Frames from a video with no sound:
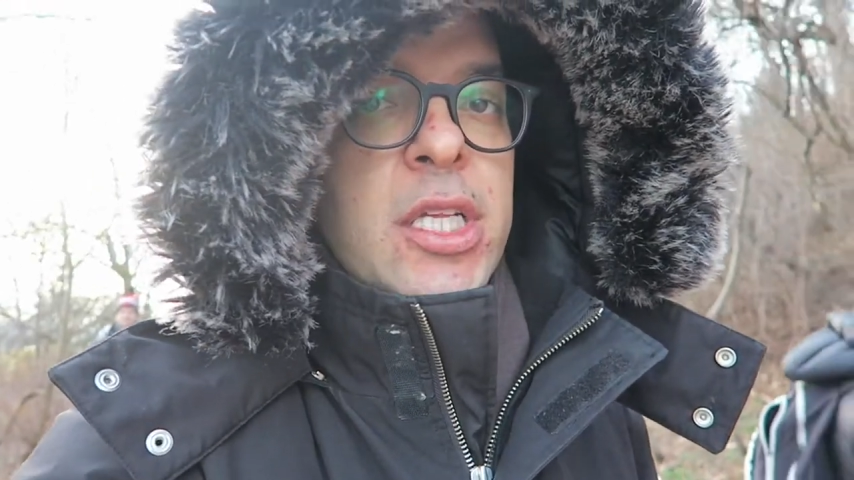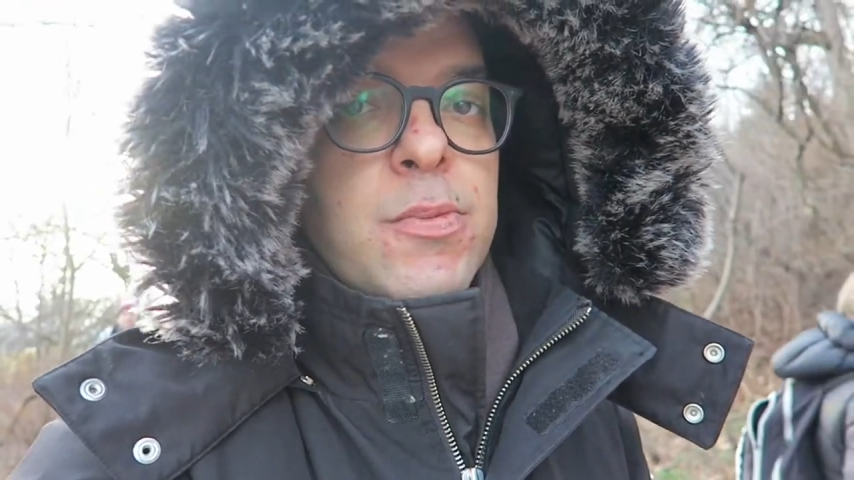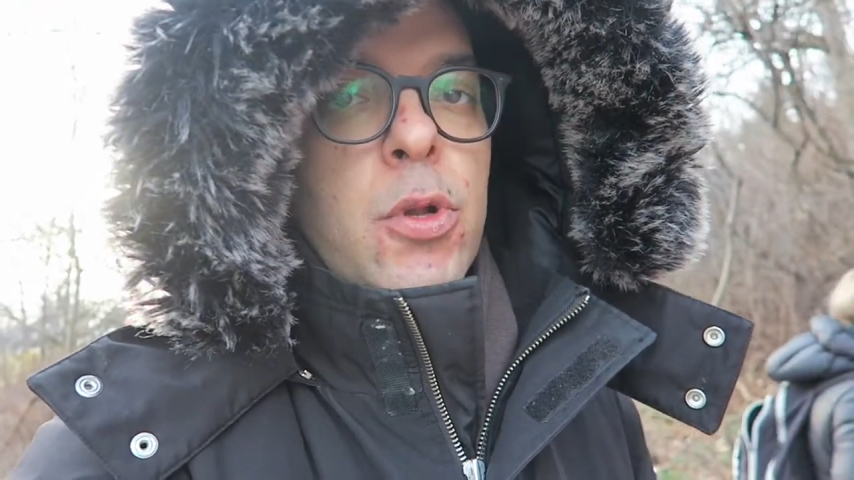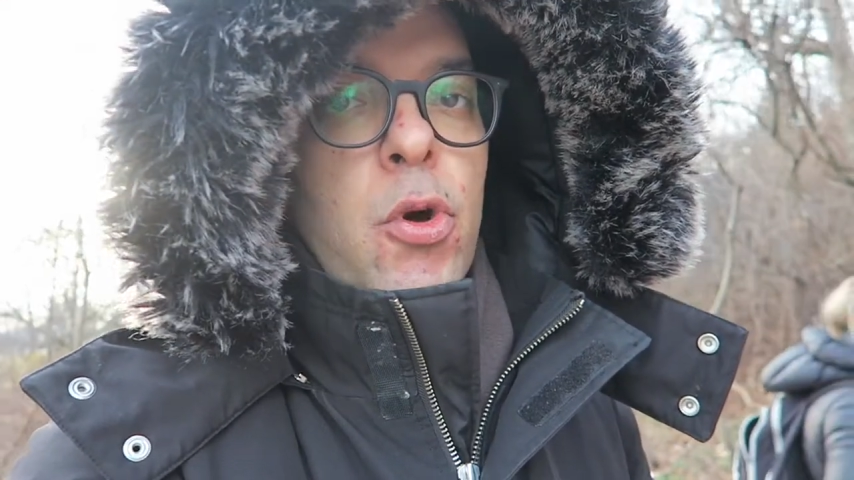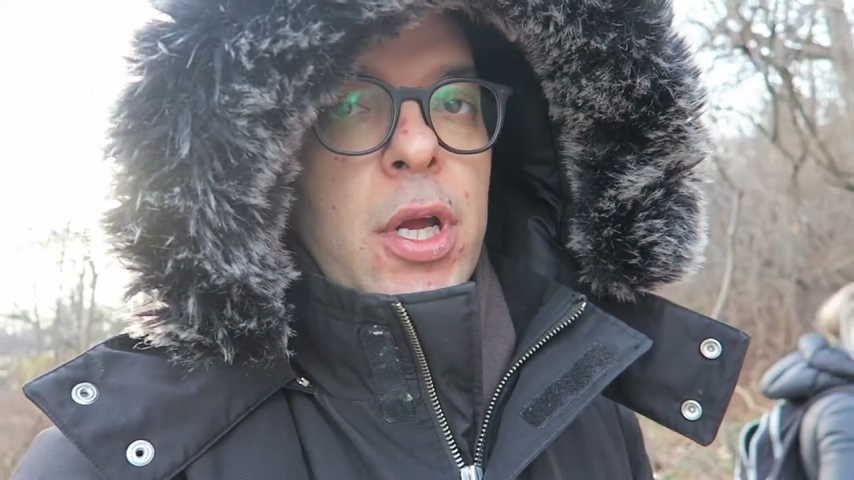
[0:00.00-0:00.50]

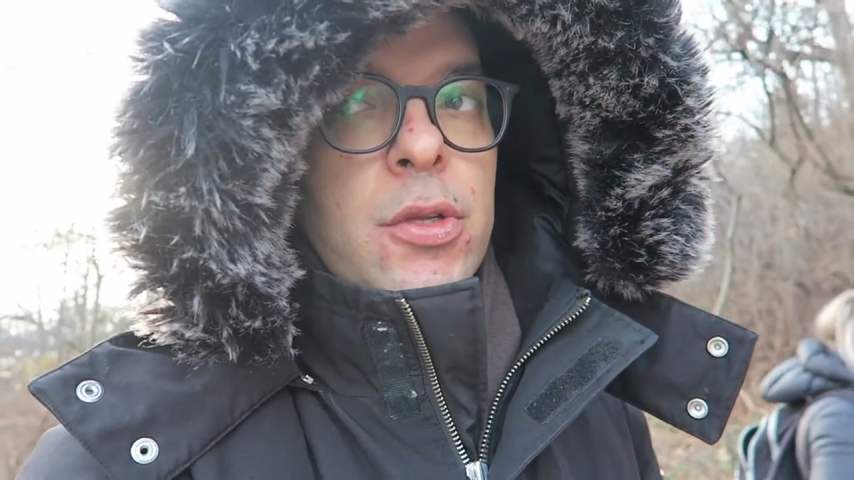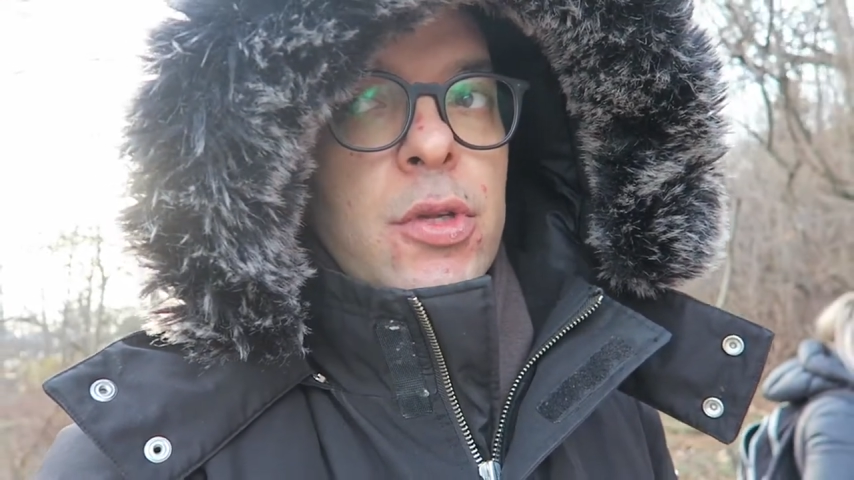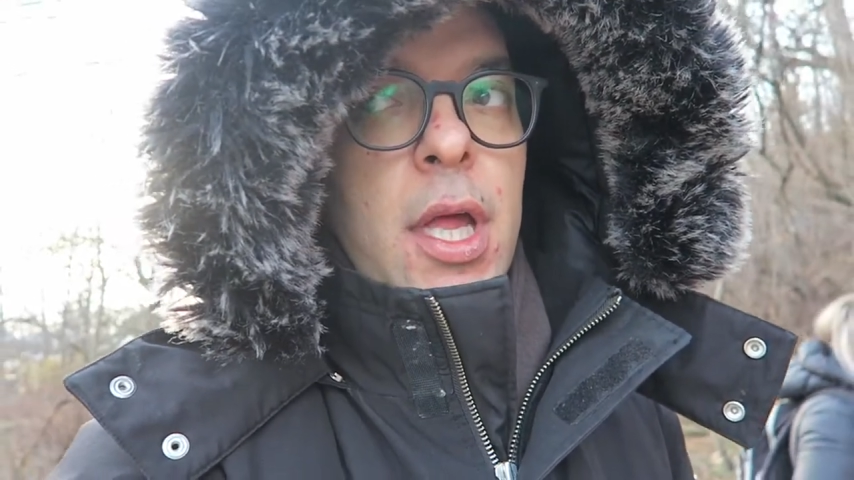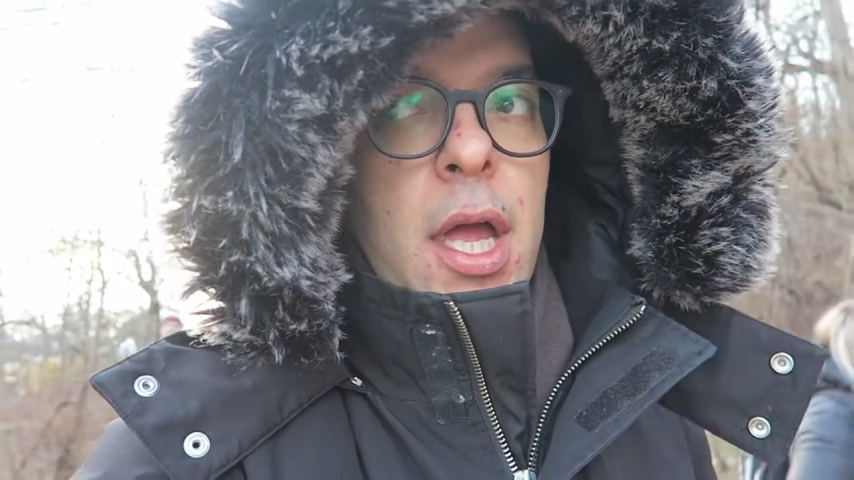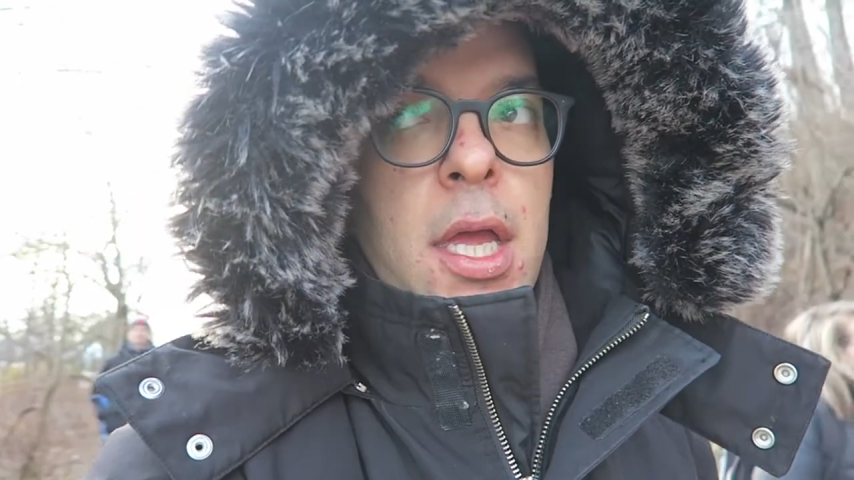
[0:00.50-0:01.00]
exploring
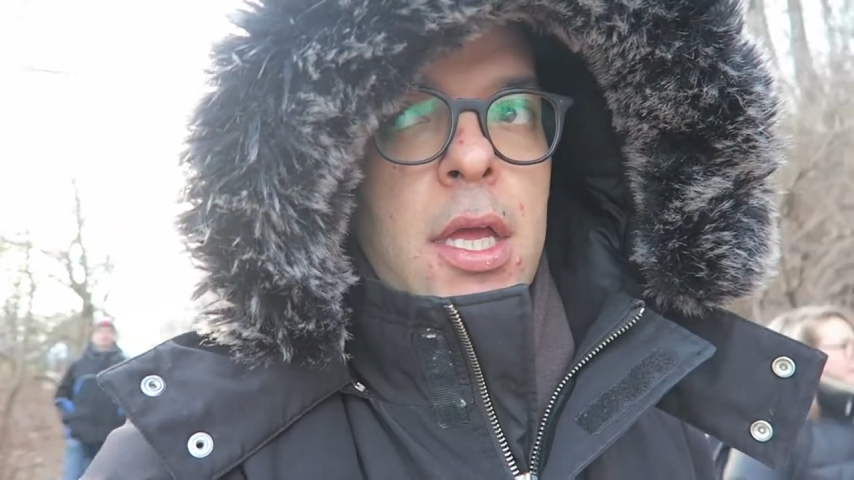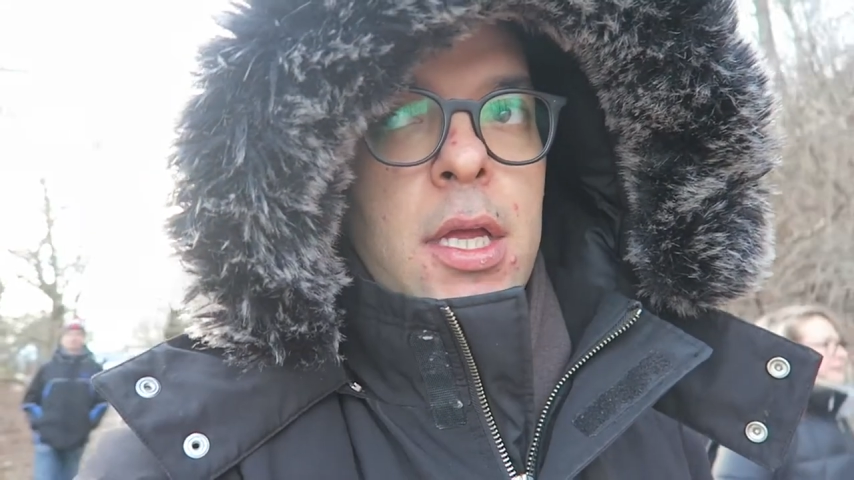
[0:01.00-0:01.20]
today.